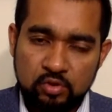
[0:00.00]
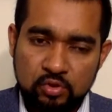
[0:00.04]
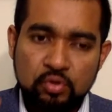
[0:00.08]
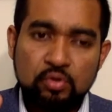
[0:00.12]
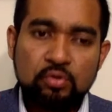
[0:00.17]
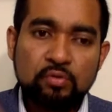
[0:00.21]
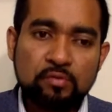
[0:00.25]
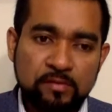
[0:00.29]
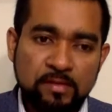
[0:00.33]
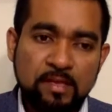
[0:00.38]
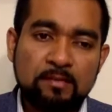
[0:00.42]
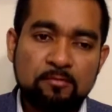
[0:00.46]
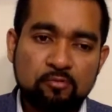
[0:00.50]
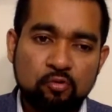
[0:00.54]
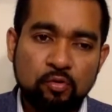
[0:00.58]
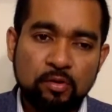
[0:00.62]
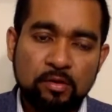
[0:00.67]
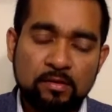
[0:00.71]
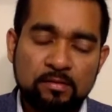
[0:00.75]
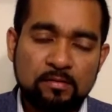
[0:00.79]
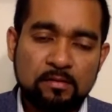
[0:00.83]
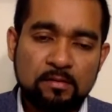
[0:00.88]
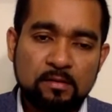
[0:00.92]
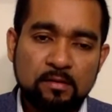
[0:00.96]
2 to 6
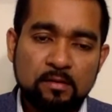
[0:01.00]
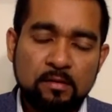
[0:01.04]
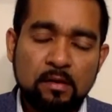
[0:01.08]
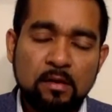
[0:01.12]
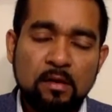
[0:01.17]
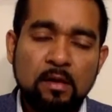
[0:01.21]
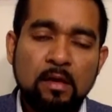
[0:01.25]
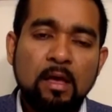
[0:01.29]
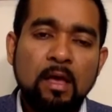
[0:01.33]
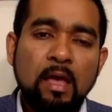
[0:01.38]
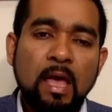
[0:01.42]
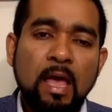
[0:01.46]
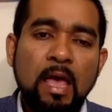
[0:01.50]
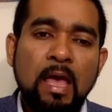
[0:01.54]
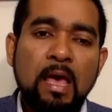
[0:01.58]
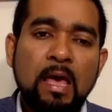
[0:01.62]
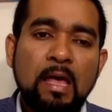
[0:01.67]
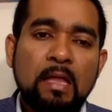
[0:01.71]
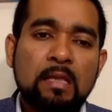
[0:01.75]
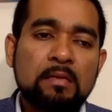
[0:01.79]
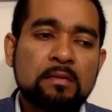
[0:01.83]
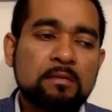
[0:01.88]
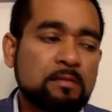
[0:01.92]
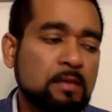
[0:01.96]
weeks.
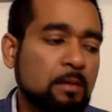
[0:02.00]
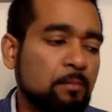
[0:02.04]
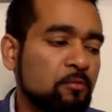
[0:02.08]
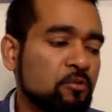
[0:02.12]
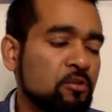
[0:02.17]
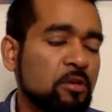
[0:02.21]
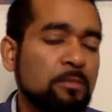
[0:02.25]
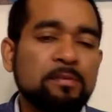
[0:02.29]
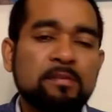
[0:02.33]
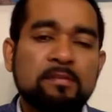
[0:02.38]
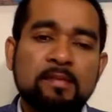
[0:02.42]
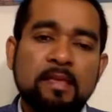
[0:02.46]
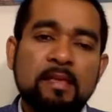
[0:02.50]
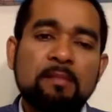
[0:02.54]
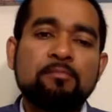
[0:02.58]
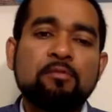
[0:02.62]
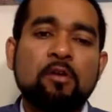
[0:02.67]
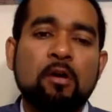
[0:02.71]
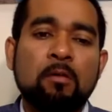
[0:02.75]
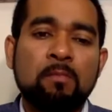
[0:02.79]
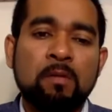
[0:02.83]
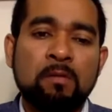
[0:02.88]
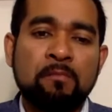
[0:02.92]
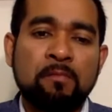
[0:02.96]
And suppose you have a skin
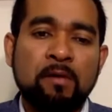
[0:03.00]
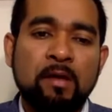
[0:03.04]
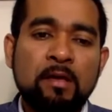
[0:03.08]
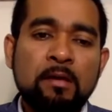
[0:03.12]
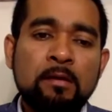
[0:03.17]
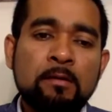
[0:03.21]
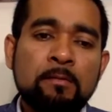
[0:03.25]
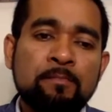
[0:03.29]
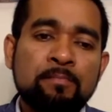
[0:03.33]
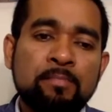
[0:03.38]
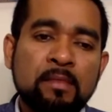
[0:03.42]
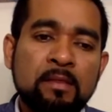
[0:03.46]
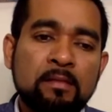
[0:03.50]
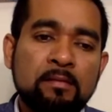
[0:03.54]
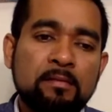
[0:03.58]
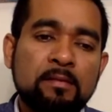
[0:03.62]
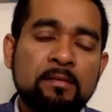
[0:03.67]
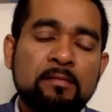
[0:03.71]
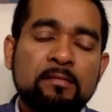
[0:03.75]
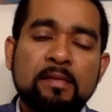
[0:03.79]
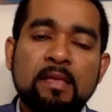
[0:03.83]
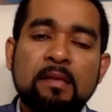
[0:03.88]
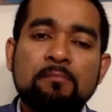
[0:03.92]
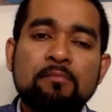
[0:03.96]
problem, right?
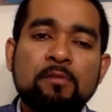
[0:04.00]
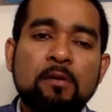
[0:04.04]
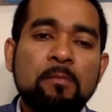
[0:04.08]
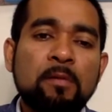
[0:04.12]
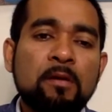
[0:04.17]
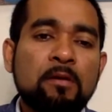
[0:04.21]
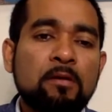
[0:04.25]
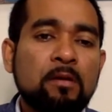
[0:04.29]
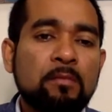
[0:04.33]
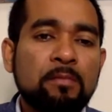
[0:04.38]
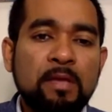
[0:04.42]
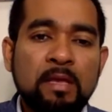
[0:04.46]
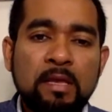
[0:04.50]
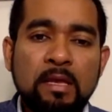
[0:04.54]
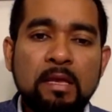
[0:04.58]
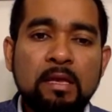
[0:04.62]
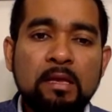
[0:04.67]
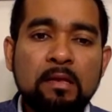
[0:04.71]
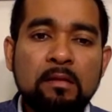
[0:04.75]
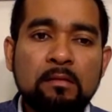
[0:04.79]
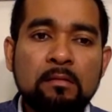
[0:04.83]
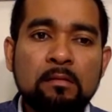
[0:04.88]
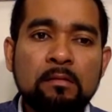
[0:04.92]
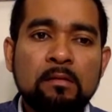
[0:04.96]
The skin problem is going to be
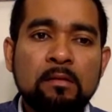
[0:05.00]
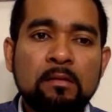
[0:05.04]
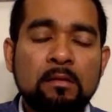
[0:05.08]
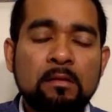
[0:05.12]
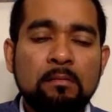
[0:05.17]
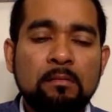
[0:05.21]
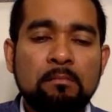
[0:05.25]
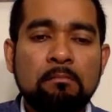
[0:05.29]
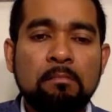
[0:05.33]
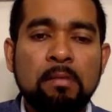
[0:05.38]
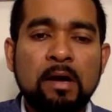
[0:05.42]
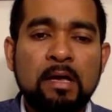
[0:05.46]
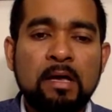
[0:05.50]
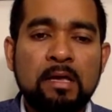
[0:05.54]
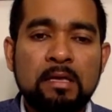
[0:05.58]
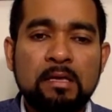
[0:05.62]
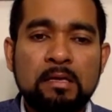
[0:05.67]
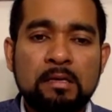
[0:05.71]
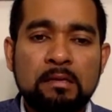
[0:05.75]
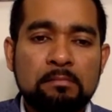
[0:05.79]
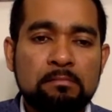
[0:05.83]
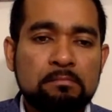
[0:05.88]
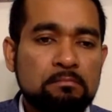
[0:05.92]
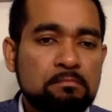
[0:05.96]
healed
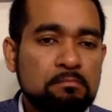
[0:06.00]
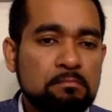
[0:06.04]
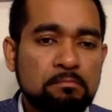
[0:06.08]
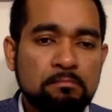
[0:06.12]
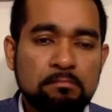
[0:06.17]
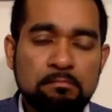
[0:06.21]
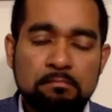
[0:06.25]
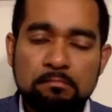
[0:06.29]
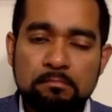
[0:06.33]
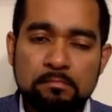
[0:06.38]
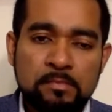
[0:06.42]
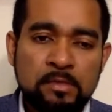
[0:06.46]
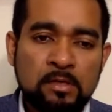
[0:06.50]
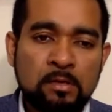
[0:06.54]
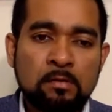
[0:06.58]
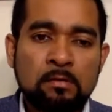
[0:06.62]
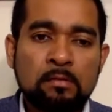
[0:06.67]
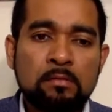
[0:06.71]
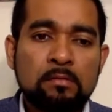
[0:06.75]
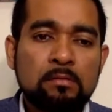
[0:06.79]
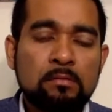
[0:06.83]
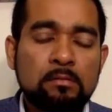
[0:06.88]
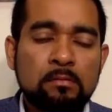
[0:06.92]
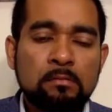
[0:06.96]
by
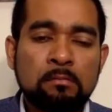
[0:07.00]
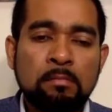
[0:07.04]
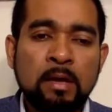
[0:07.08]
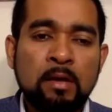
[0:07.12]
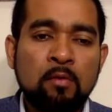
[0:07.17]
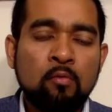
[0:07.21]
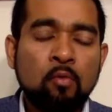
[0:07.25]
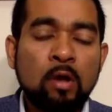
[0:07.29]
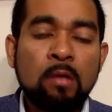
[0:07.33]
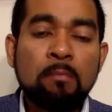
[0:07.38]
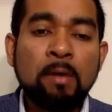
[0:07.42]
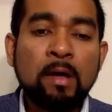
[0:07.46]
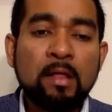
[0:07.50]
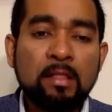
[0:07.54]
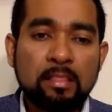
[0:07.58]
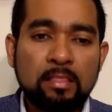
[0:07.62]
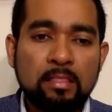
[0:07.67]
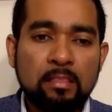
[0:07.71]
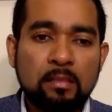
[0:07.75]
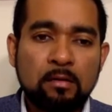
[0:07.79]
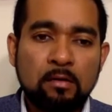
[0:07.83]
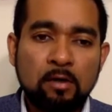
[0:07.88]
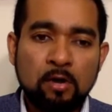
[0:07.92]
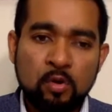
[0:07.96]
1
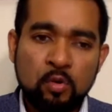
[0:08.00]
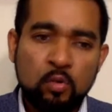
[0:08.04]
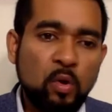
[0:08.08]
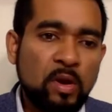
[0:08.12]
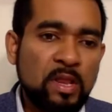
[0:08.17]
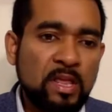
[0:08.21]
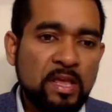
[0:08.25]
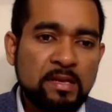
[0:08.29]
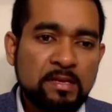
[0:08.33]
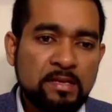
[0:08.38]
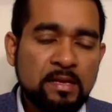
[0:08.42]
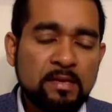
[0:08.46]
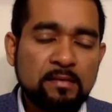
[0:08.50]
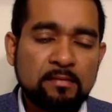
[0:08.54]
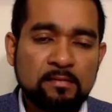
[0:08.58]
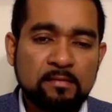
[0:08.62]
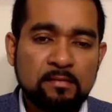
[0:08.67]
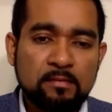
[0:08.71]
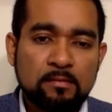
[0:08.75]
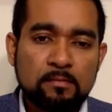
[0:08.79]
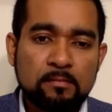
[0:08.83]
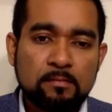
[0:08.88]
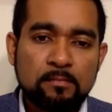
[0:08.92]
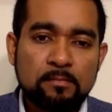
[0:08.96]
month or 28
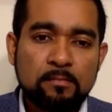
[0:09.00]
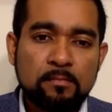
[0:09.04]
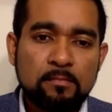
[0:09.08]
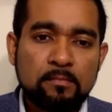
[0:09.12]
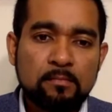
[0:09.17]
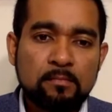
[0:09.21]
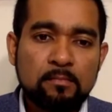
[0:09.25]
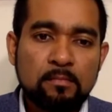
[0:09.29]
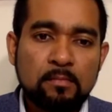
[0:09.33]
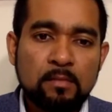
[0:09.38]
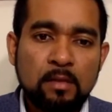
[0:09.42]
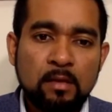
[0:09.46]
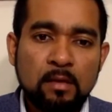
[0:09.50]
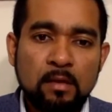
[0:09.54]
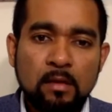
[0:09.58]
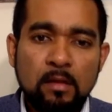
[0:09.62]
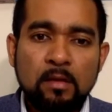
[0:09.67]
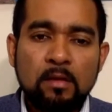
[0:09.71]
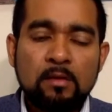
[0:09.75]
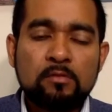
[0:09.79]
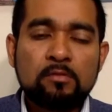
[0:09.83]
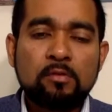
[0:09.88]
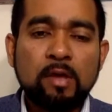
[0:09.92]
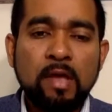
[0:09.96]
days.
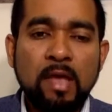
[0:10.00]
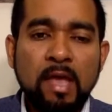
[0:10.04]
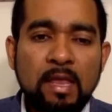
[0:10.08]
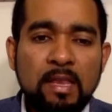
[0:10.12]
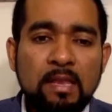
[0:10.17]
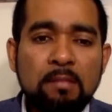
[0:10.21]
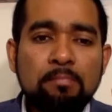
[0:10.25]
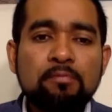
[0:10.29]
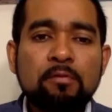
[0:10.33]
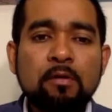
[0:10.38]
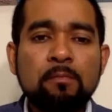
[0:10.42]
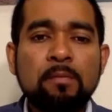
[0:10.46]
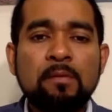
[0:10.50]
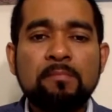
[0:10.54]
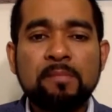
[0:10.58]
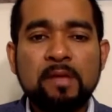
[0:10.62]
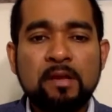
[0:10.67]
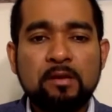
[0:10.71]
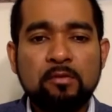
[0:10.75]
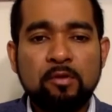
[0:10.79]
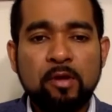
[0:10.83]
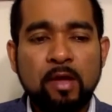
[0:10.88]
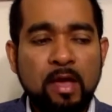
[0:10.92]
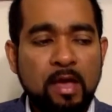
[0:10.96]
So any problem
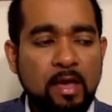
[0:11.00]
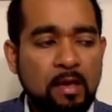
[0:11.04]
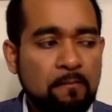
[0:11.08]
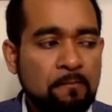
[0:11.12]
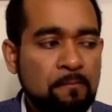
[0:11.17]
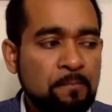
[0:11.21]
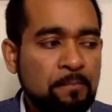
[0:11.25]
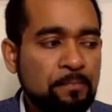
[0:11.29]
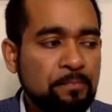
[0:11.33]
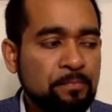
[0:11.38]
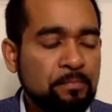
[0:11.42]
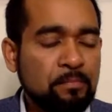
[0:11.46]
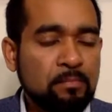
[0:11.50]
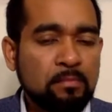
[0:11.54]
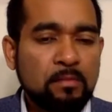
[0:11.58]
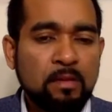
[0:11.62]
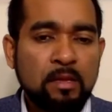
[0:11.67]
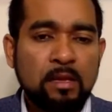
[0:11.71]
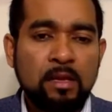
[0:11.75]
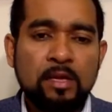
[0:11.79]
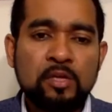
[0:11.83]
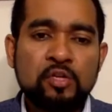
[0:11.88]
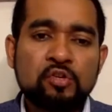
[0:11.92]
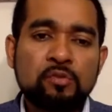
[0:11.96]
that you have,
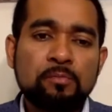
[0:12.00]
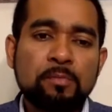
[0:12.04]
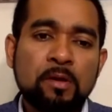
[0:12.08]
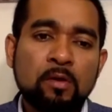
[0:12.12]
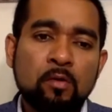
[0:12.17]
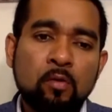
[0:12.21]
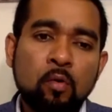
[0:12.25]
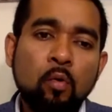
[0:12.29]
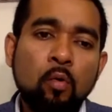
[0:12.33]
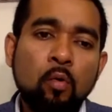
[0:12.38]
it should be go